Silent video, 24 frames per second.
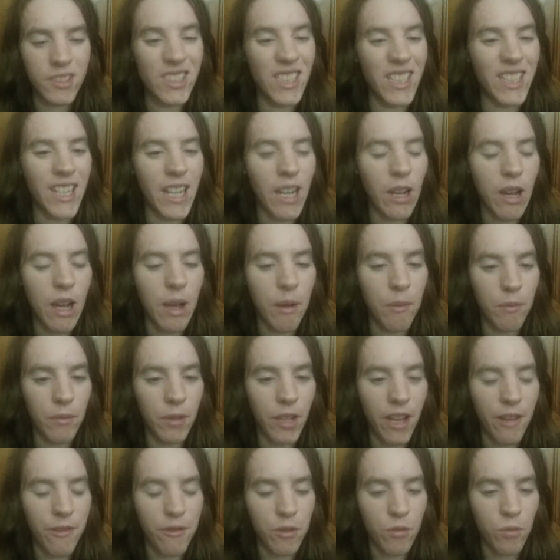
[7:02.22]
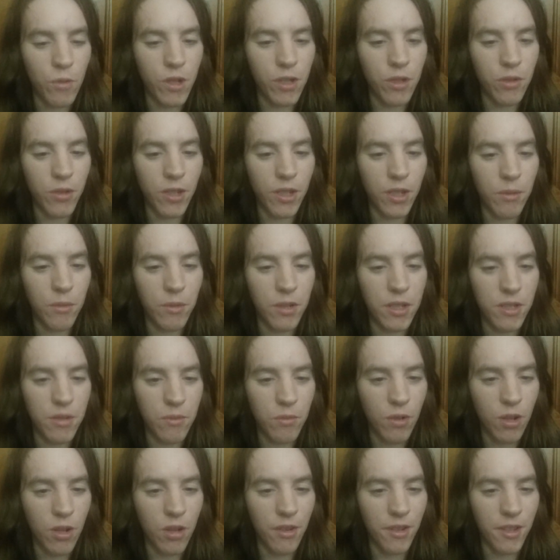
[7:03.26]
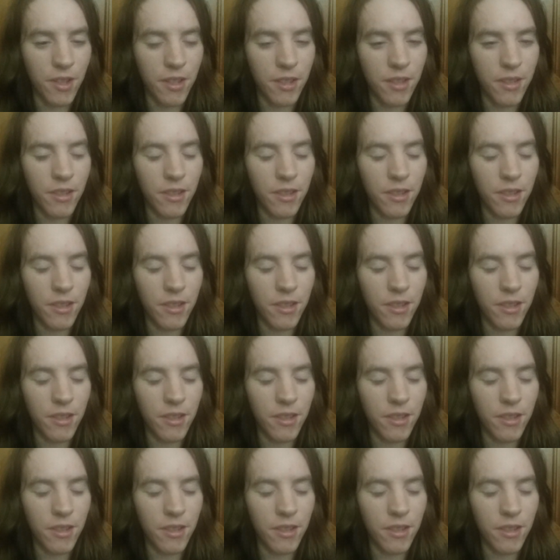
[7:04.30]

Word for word: And now I'm left wondering what is wrong.